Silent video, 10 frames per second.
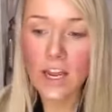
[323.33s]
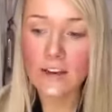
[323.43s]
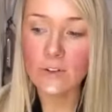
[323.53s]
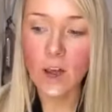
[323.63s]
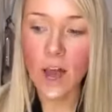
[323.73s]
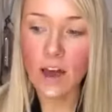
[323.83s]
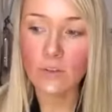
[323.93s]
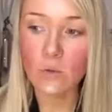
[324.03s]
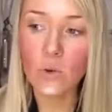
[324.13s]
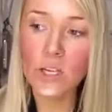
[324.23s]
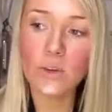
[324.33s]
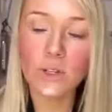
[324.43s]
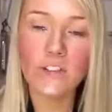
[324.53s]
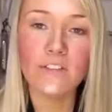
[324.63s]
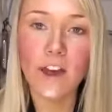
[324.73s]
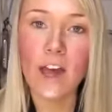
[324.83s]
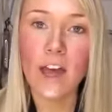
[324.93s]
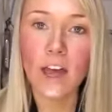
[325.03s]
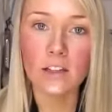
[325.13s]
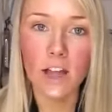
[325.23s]
If you have really, really fair
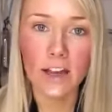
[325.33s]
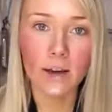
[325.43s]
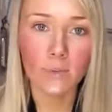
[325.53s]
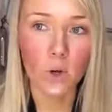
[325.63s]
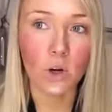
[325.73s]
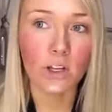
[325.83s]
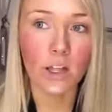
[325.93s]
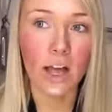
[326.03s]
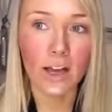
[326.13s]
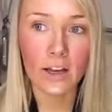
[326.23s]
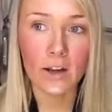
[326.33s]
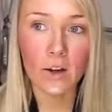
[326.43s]
hair, like I'm talking like